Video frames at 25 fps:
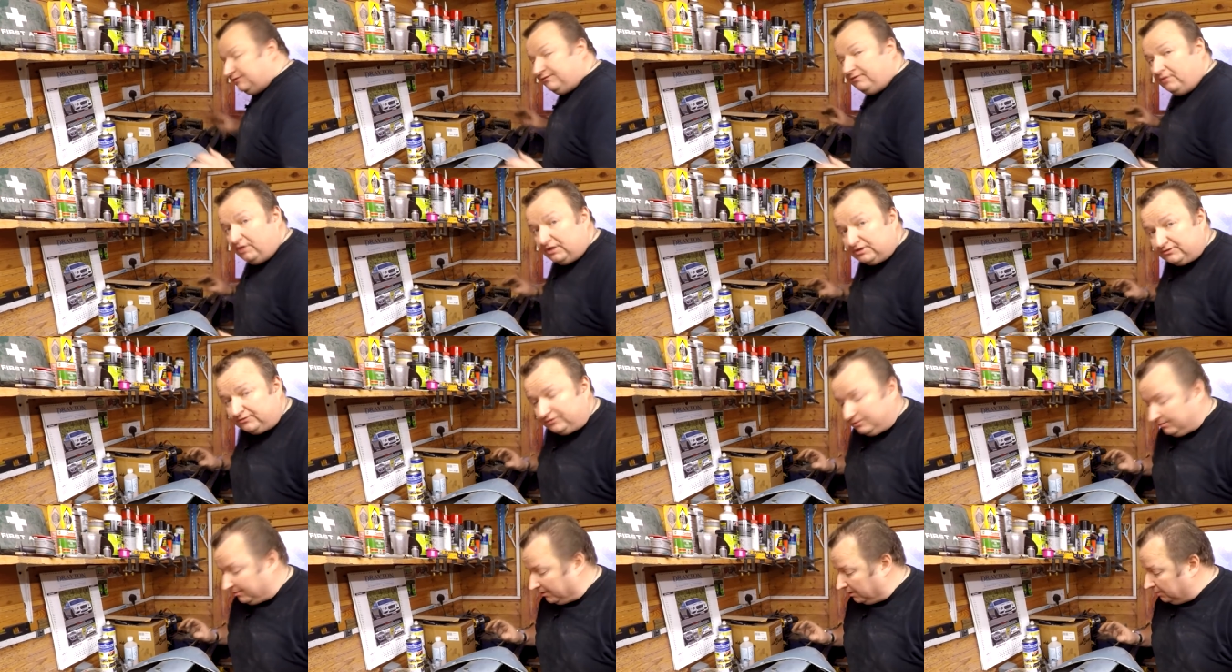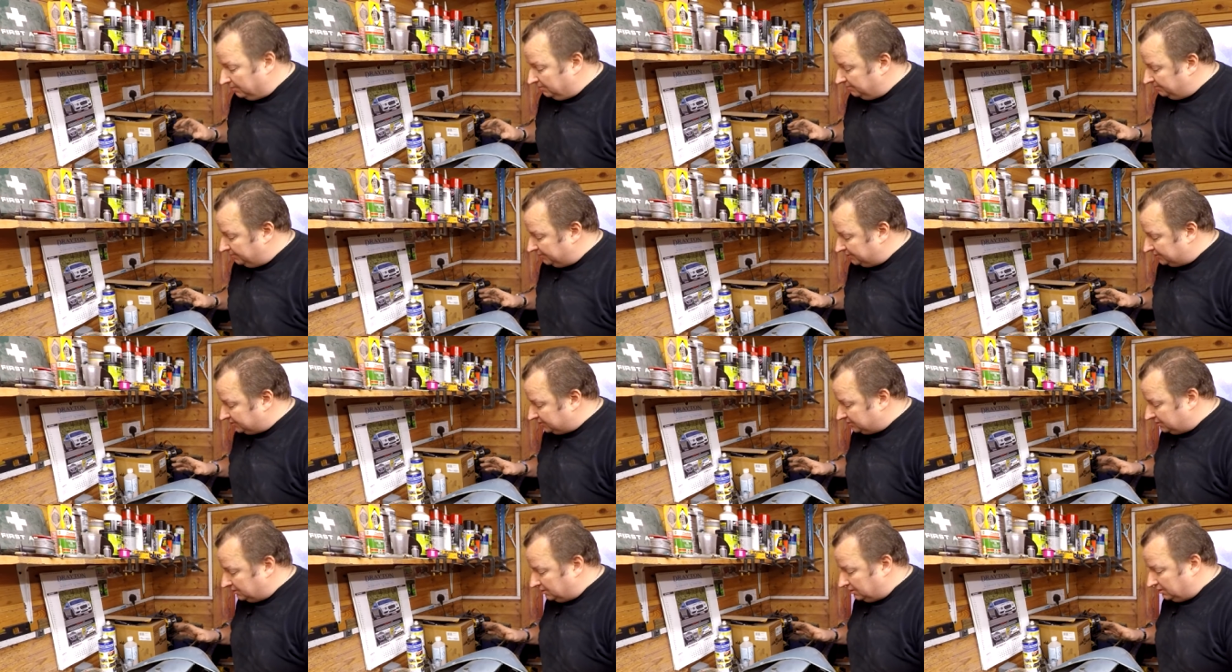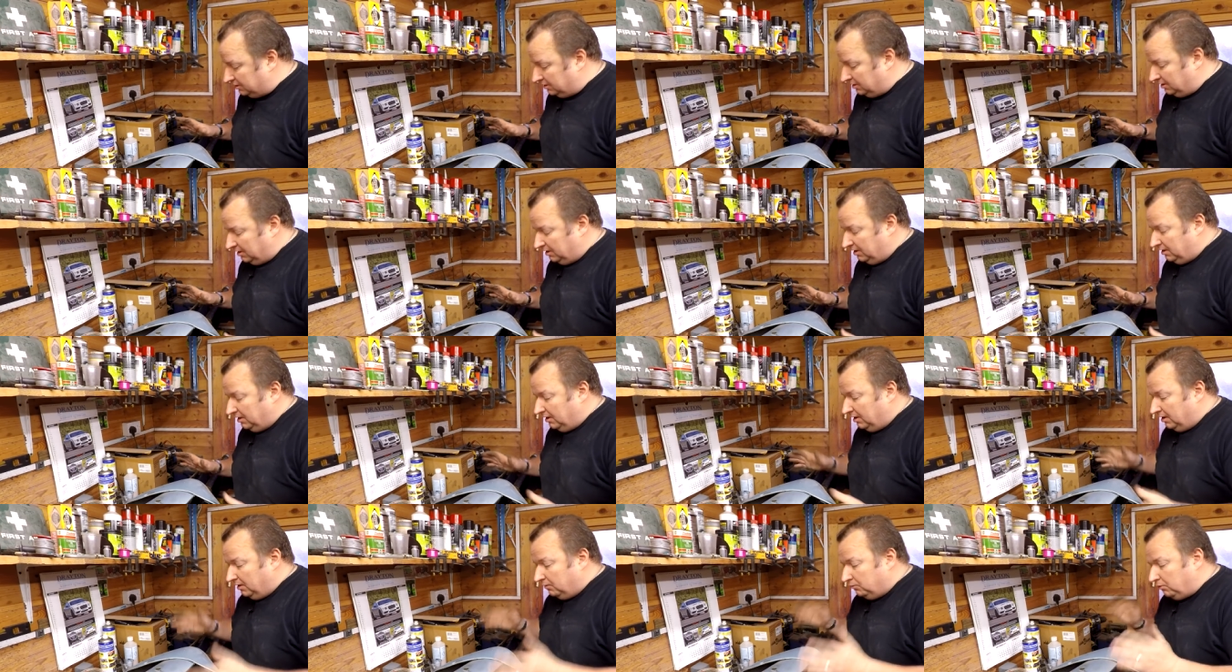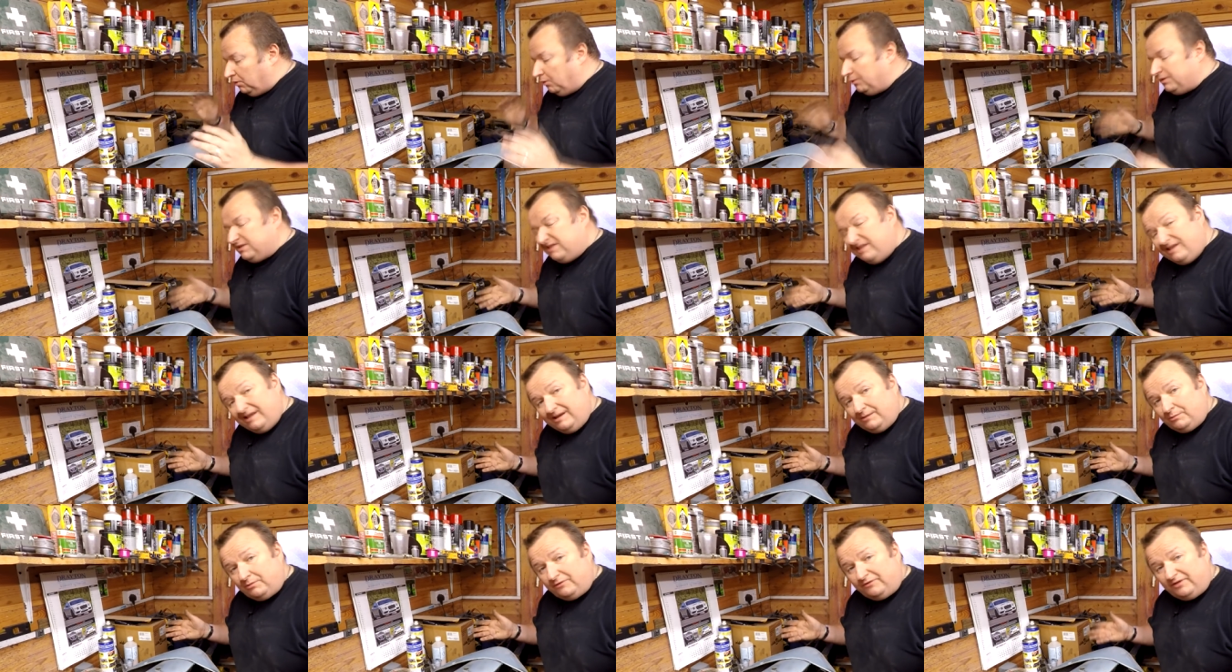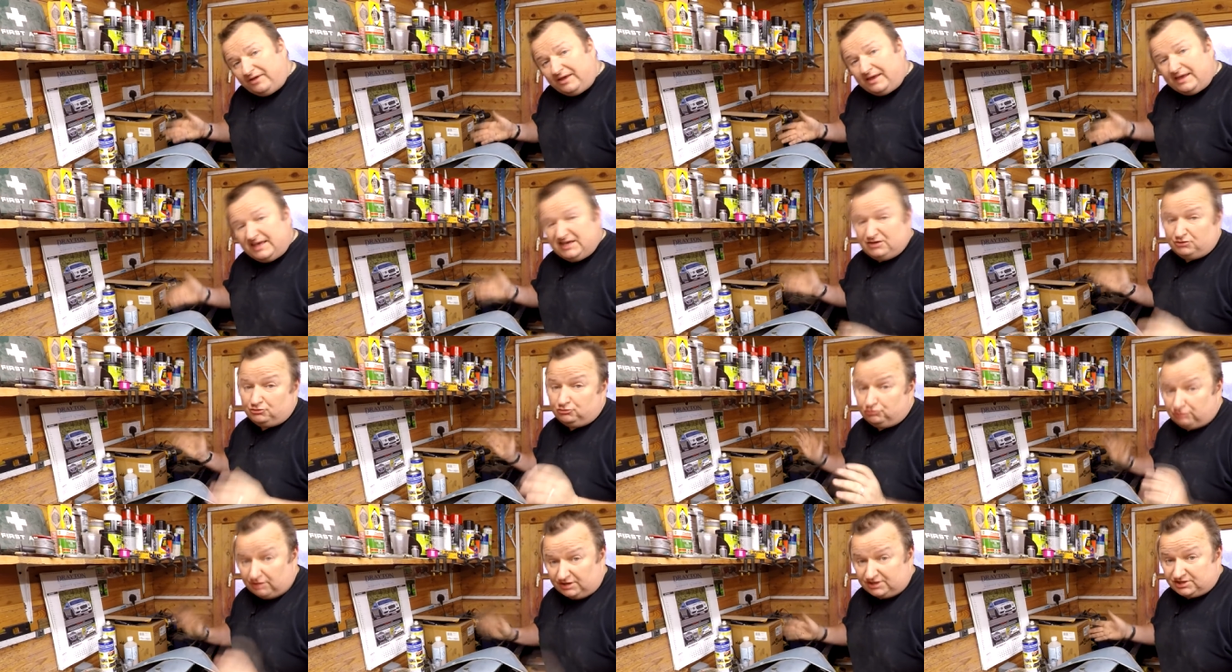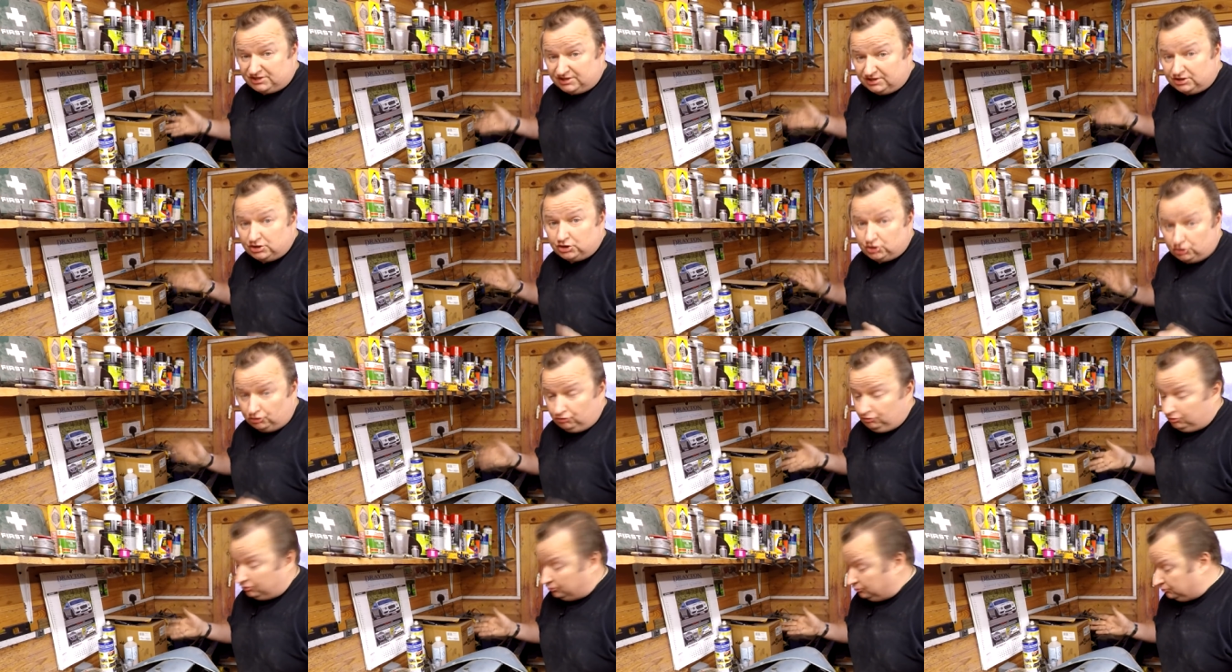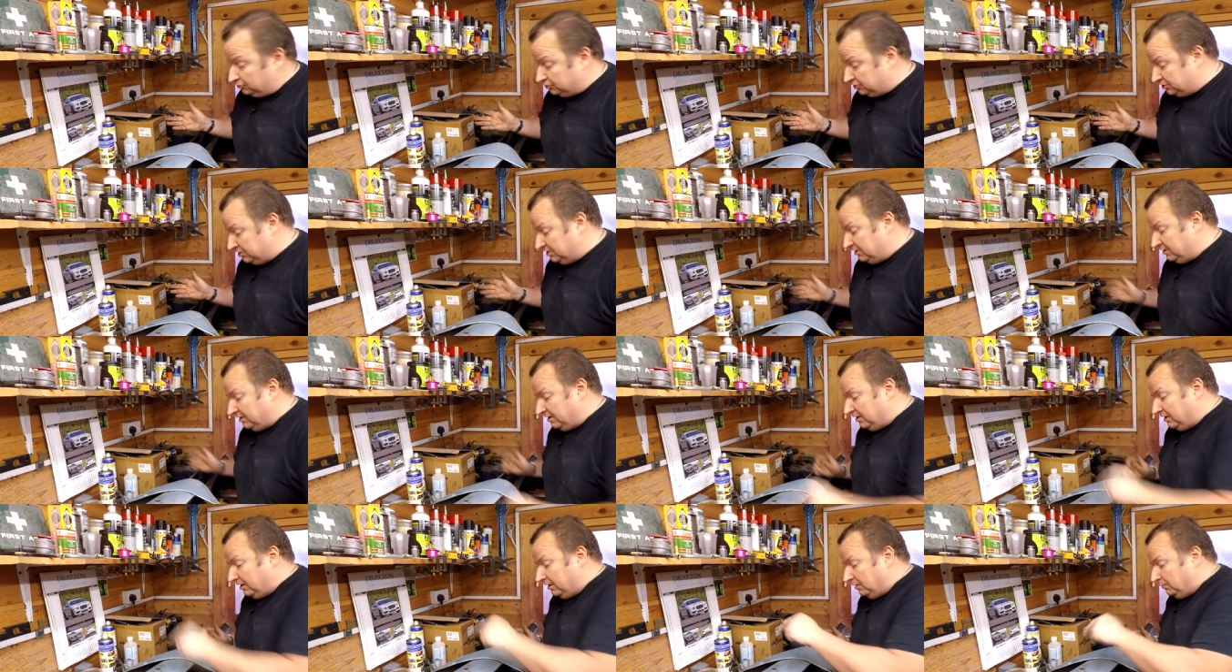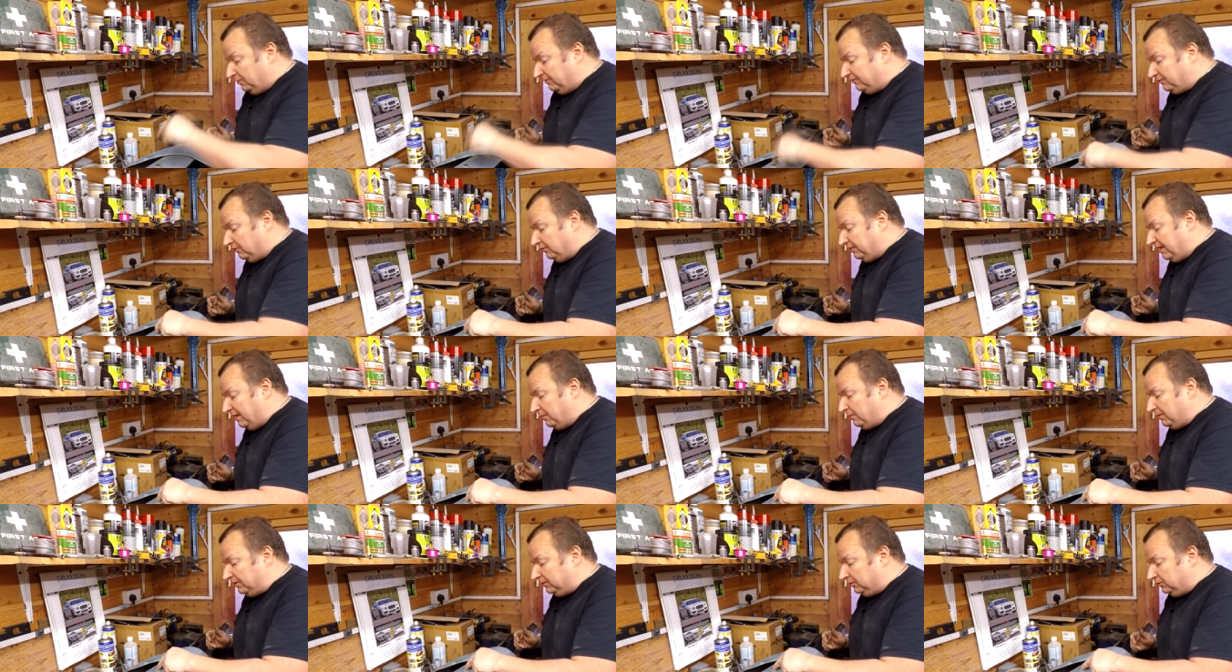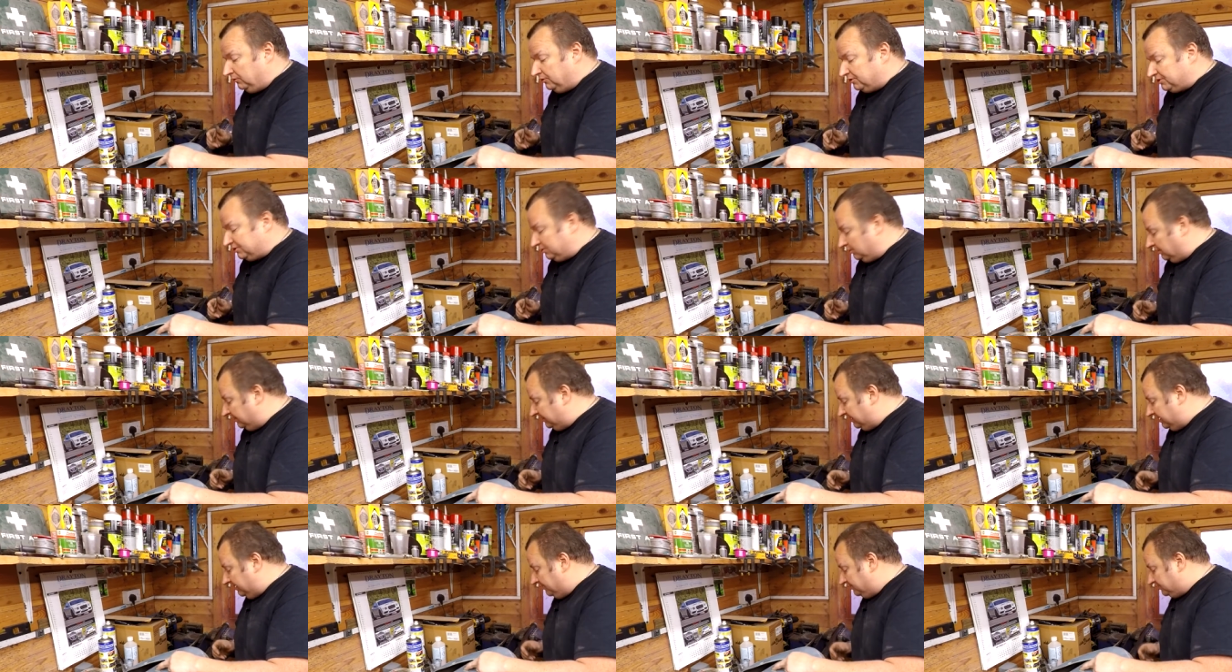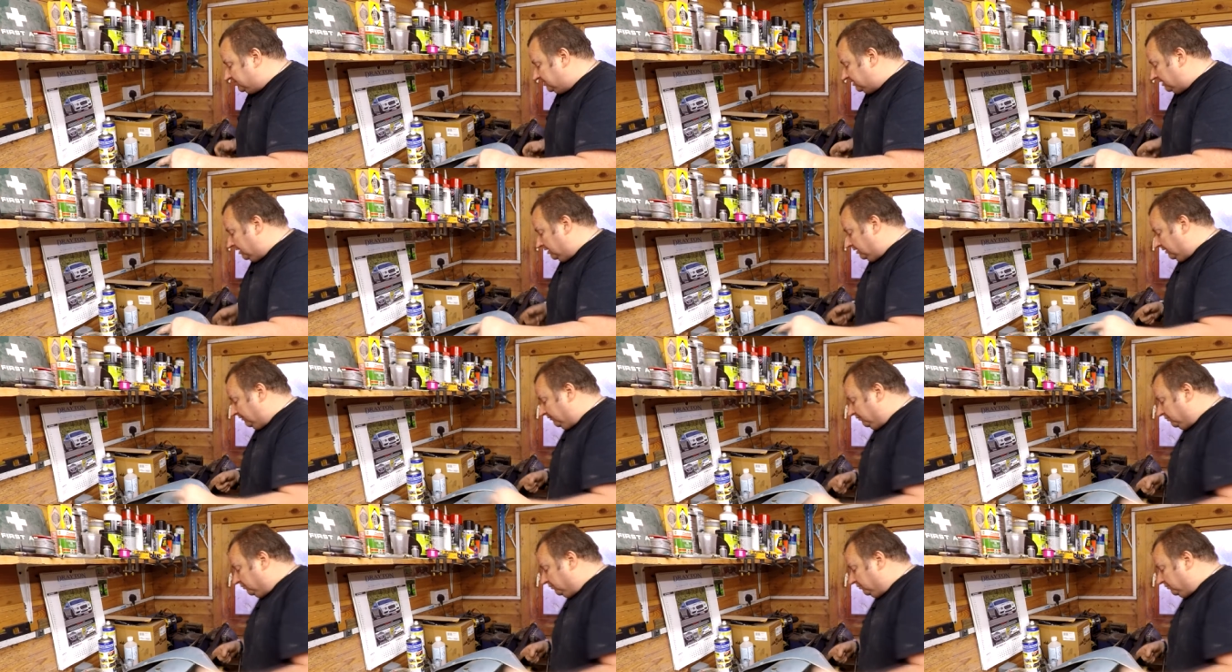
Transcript: vice for the moment, but uh, what we're dealing with here is rusted screws. We've got that one on the side there, as you know, and I've